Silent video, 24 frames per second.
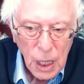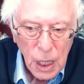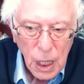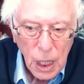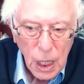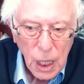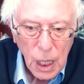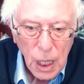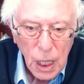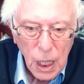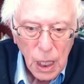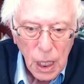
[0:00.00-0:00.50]

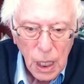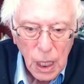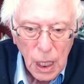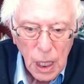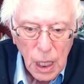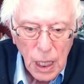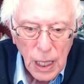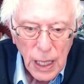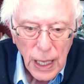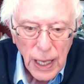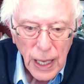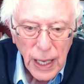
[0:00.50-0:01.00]

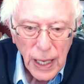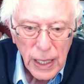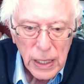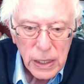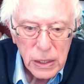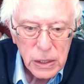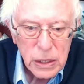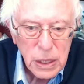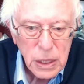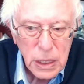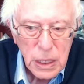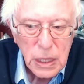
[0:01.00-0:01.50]

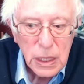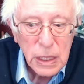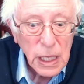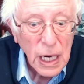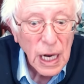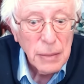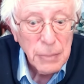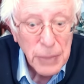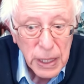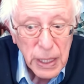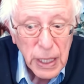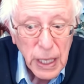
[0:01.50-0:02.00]
and
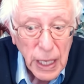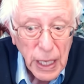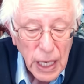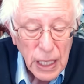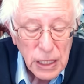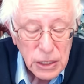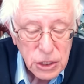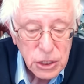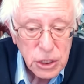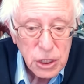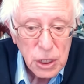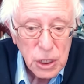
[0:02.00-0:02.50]
economic
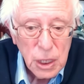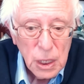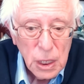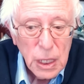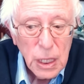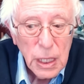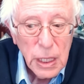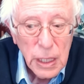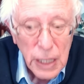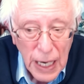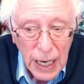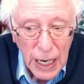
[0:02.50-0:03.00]
chaos
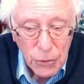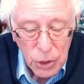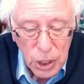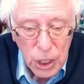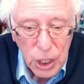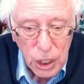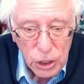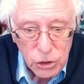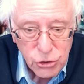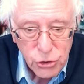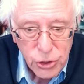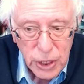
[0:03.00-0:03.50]
in our
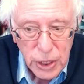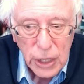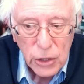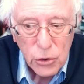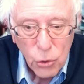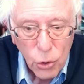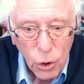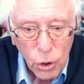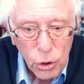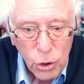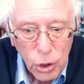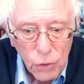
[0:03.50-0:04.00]
country and
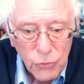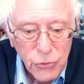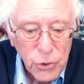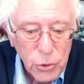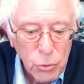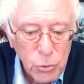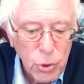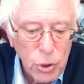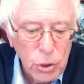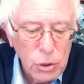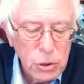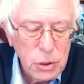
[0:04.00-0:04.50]
all over the
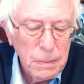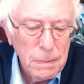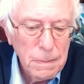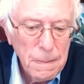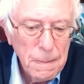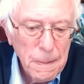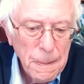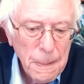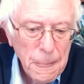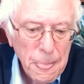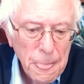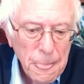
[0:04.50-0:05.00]
world.
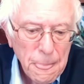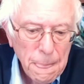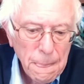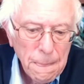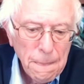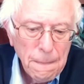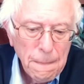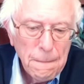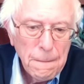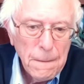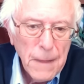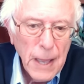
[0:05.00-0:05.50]

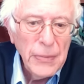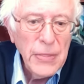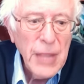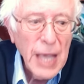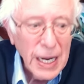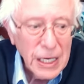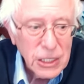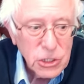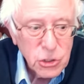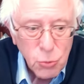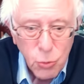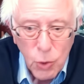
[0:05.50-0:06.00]
And that
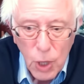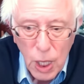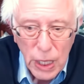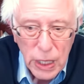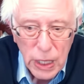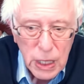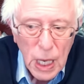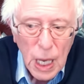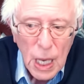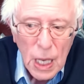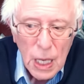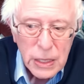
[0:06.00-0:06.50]

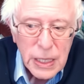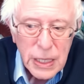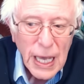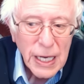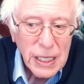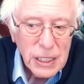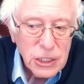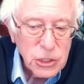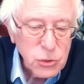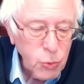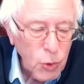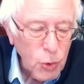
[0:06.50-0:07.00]

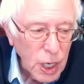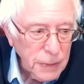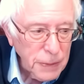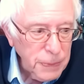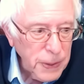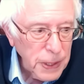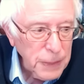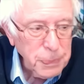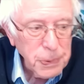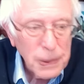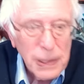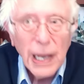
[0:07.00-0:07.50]
is why
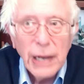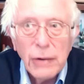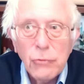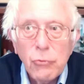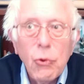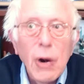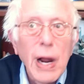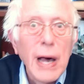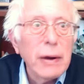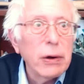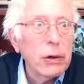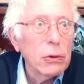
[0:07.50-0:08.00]
people like
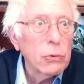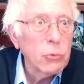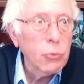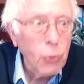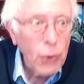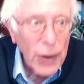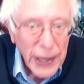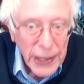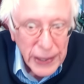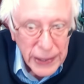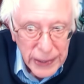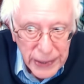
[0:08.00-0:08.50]
Ronald
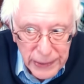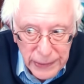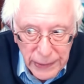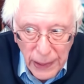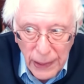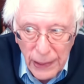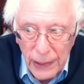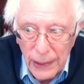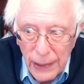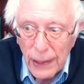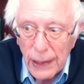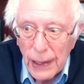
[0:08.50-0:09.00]
Reagan
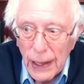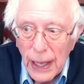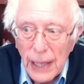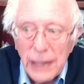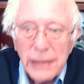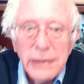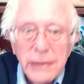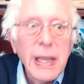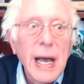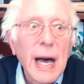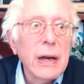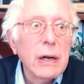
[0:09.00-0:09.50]

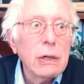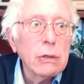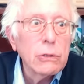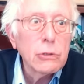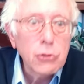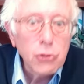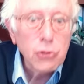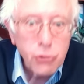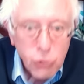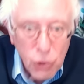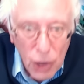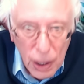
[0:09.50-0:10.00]
and Donald
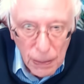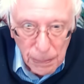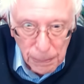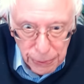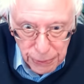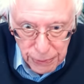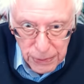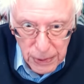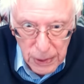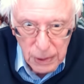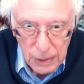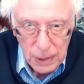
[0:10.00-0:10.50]
Trump
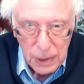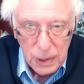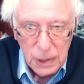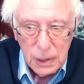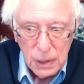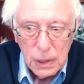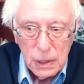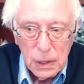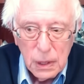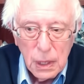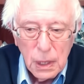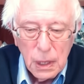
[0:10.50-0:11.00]

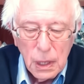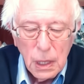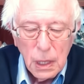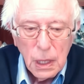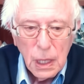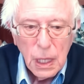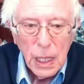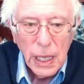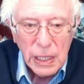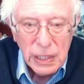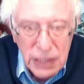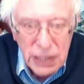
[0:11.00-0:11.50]

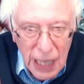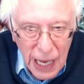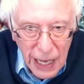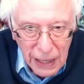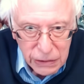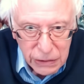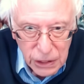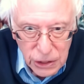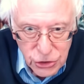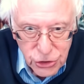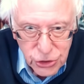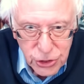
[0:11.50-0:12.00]

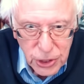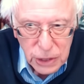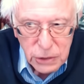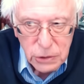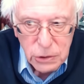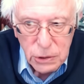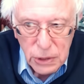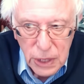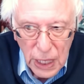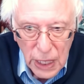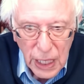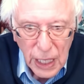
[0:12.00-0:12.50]
acknowledge that
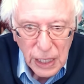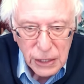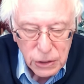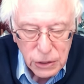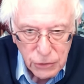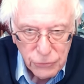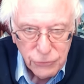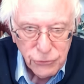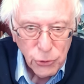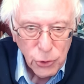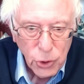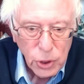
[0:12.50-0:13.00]
you cannot
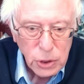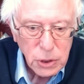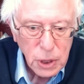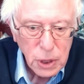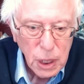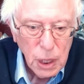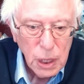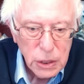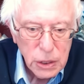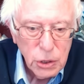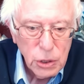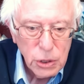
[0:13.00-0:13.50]
default
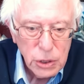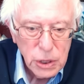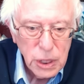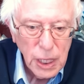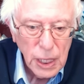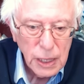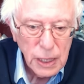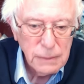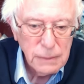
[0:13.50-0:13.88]
on your debt.